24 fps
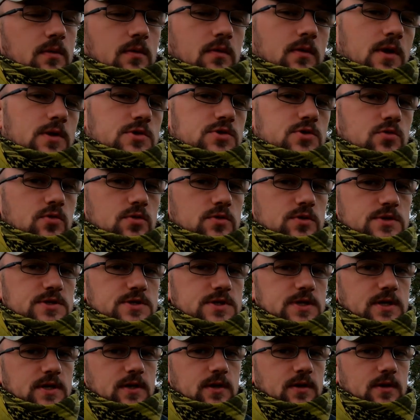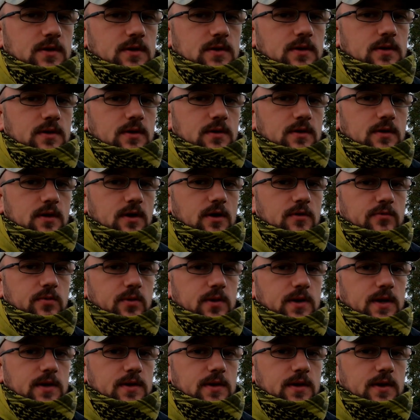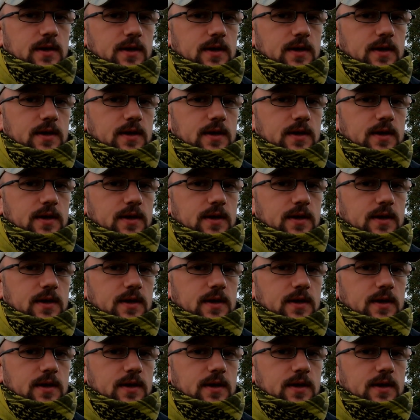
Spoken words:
let's go and see if we can